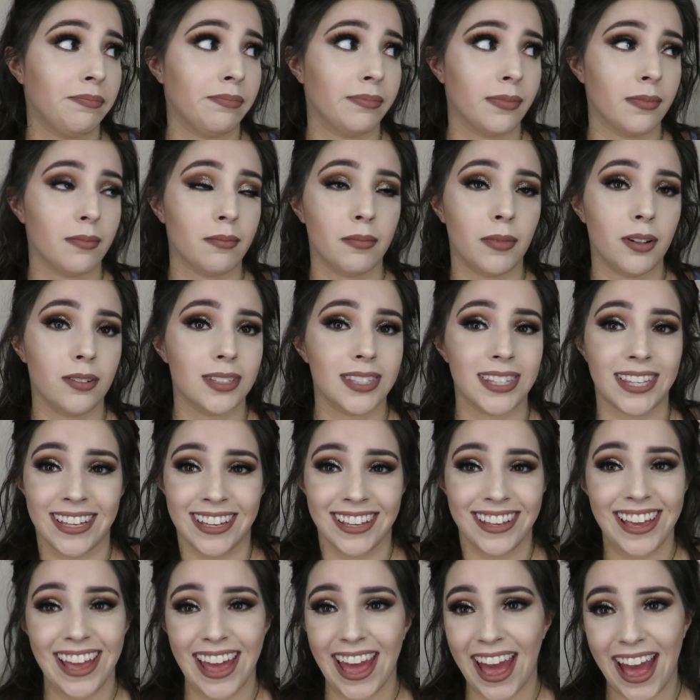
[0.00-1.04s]

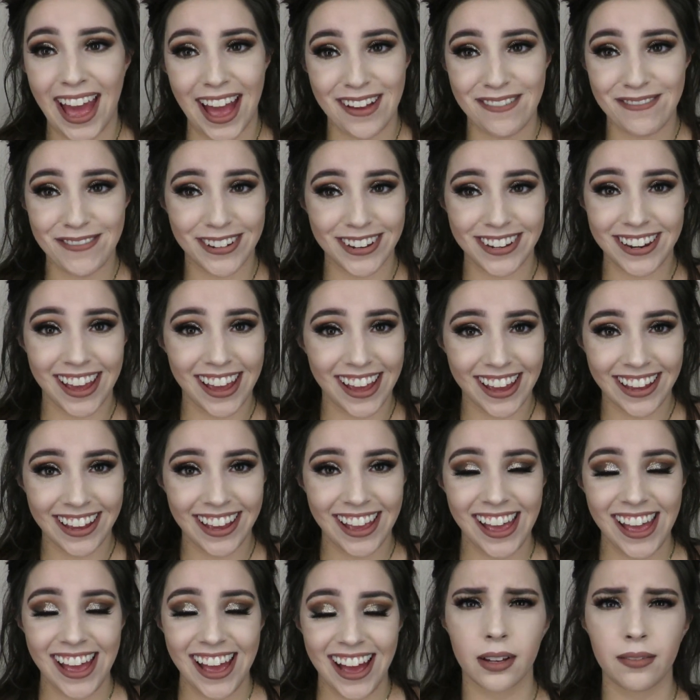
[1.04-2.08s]
mostly every day.
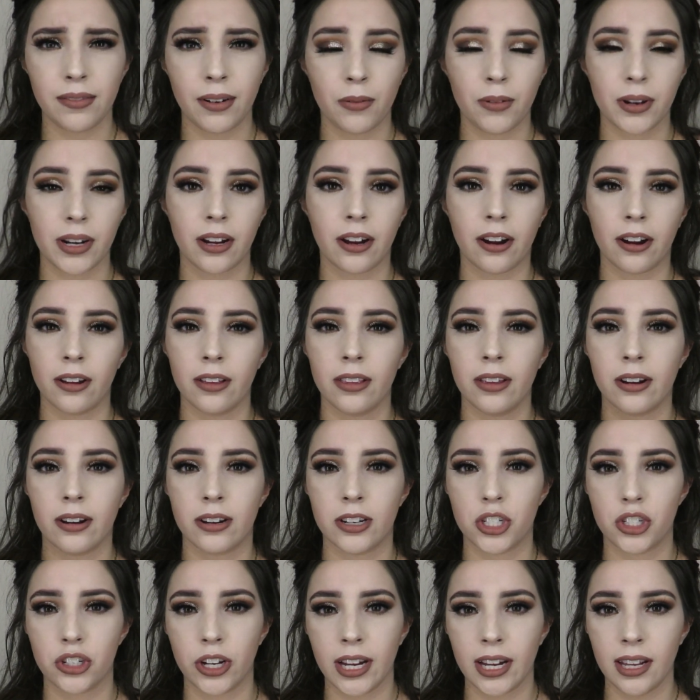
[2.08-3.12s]
So if I want to curl it or
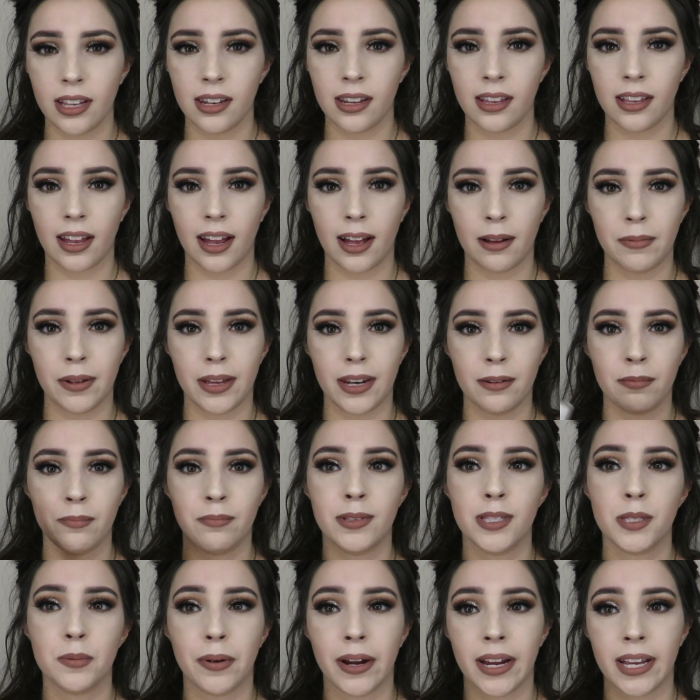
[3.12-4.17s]
straighten it, I've been
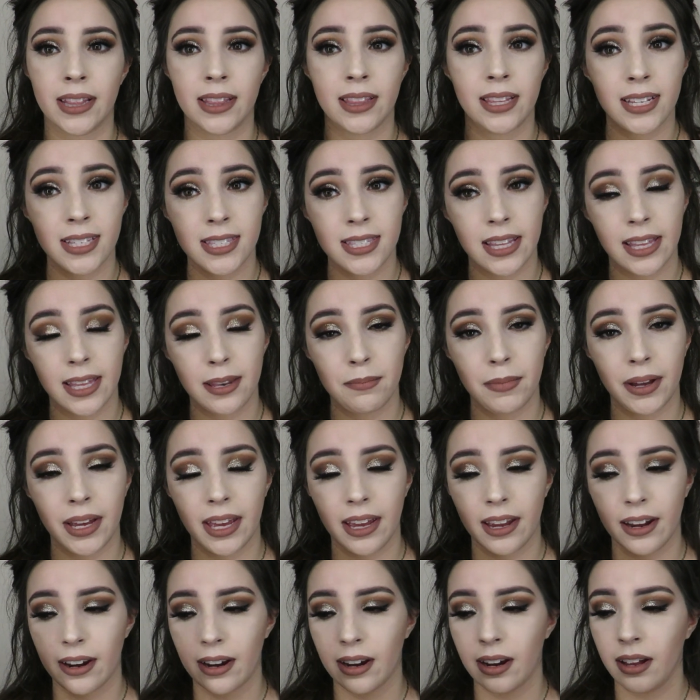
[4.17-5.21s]
spraying this in my
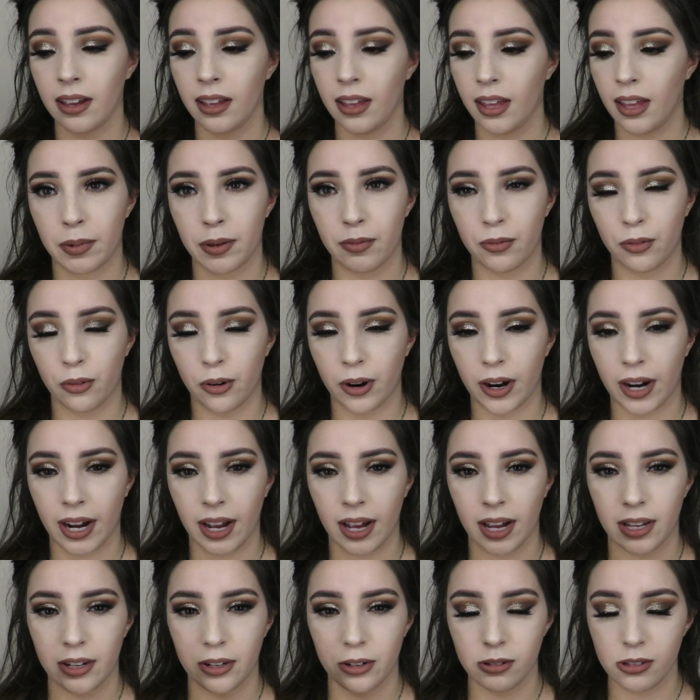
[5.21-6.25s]
hair before
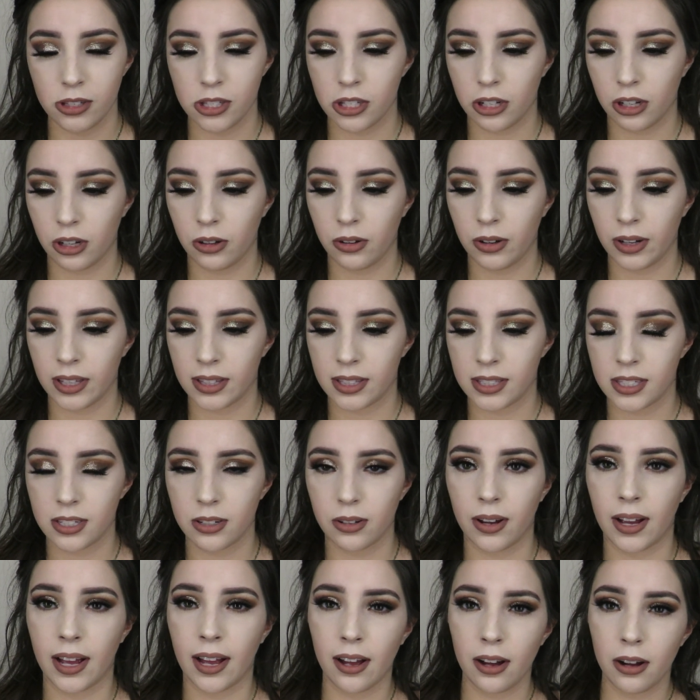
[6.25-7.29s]
I do so to
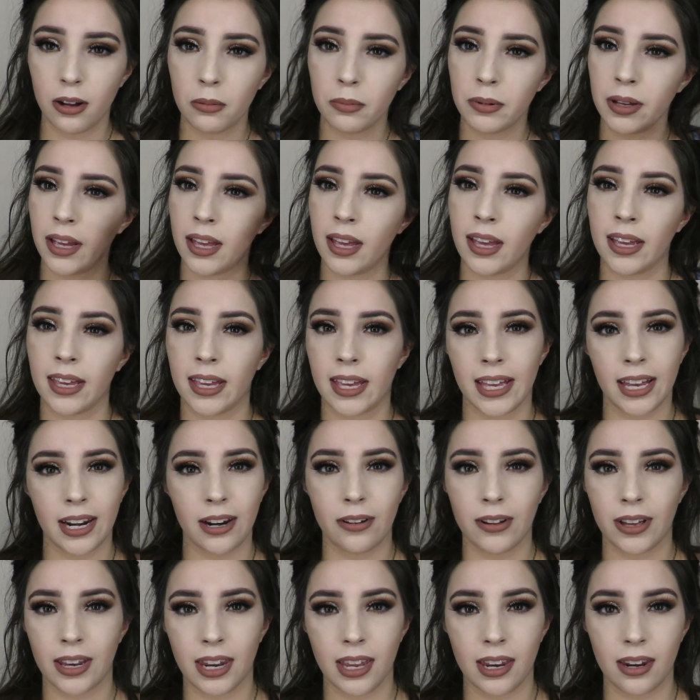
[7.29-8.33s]
help get
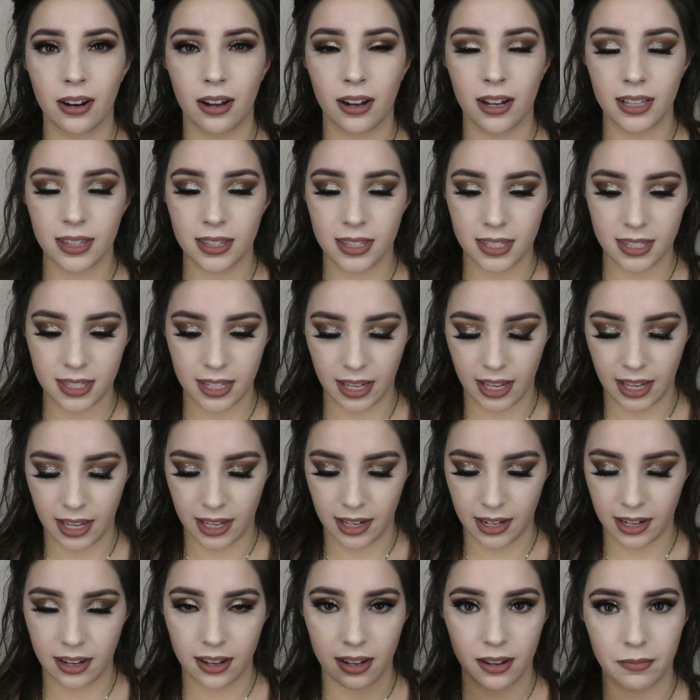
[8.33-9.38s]
out any knots,
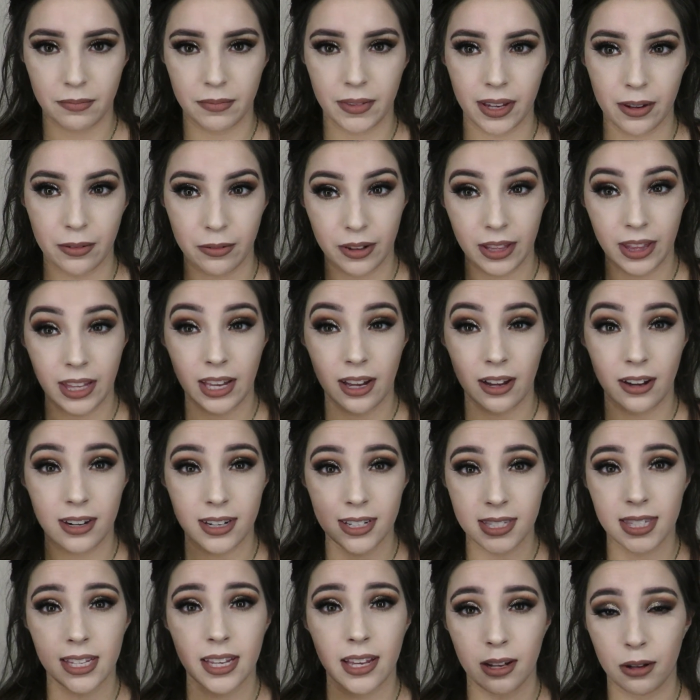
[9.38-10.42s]
and it really
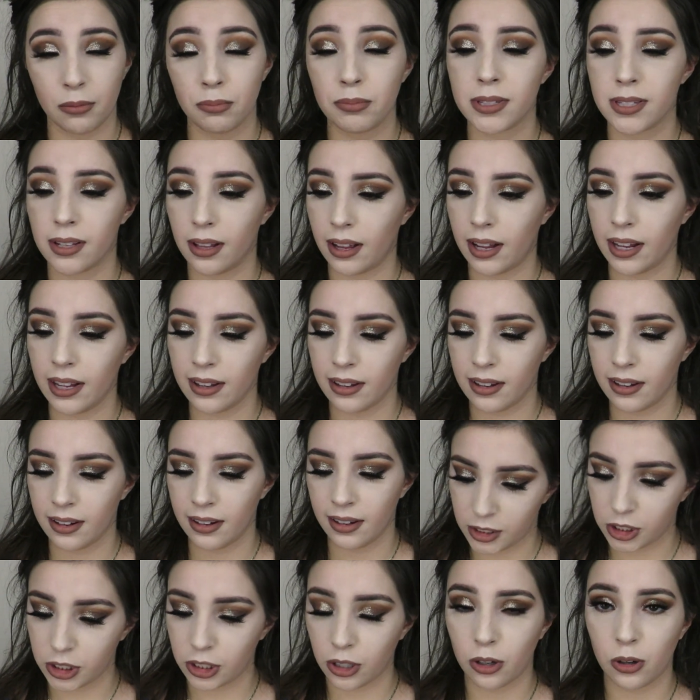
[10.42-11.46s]
honestly helps a lot.
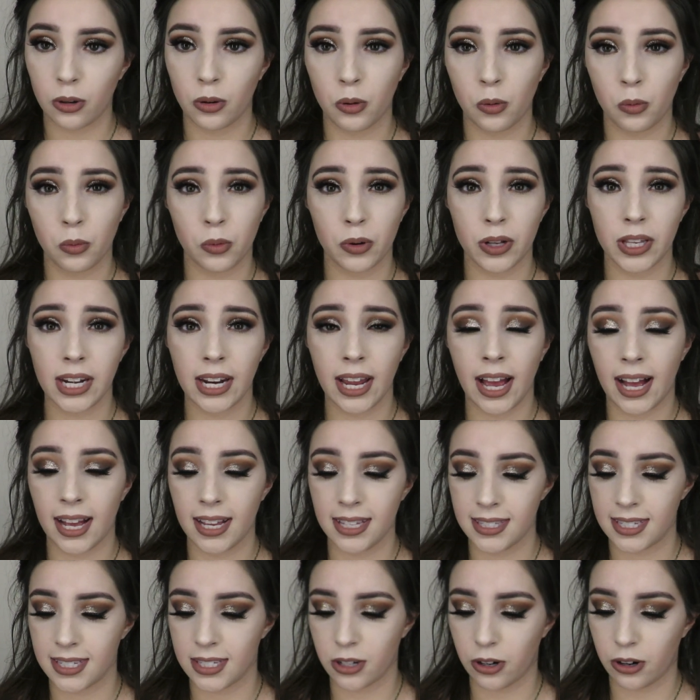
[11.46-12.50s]
So what it
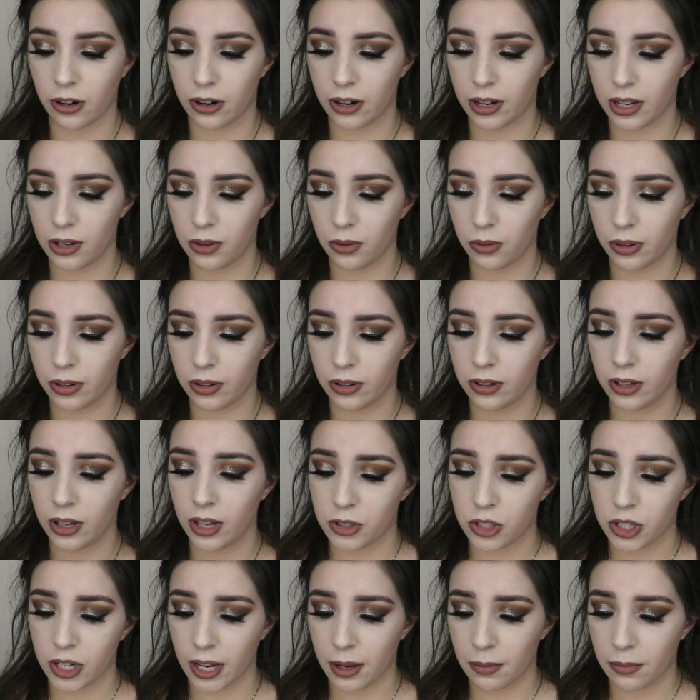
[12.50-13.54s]
has is argan oil,
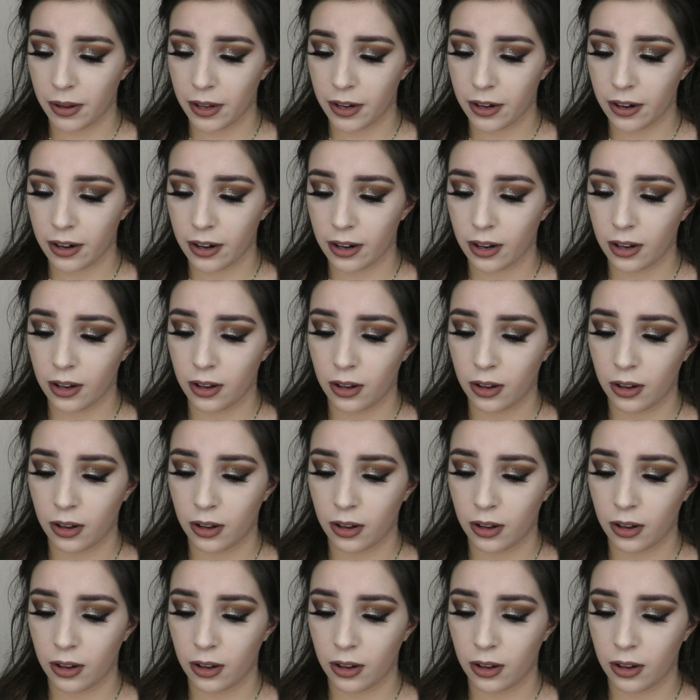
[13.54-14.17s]
shea butter,